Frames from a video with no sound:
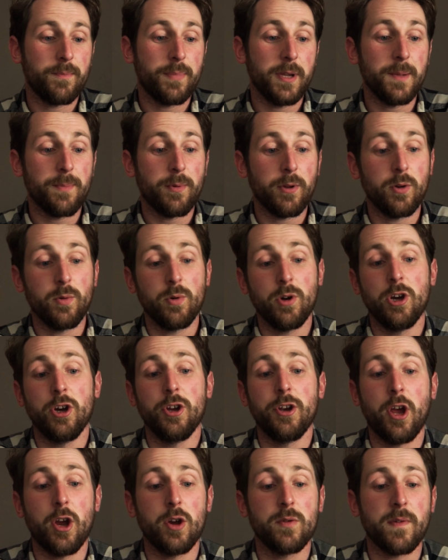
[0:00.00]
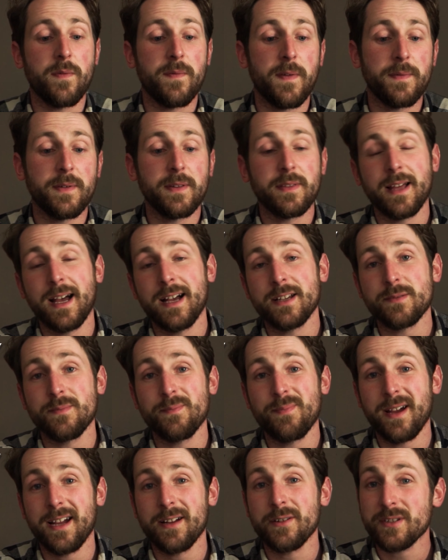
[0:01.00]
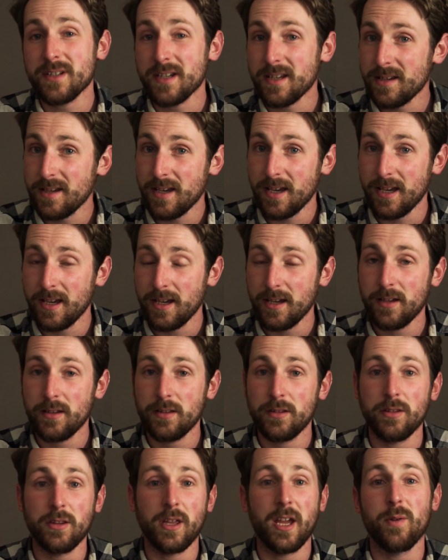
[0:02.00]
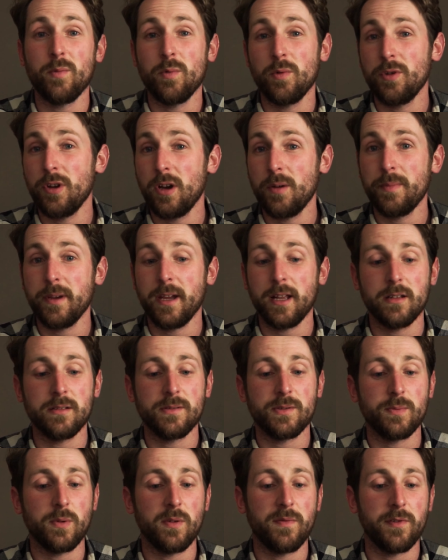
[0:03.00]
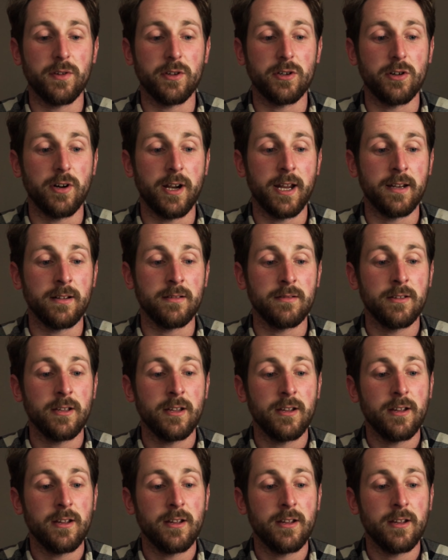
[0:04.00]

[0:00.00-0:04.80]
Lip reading: People who earn over £50,000 a year, they will not be eligible for the grant.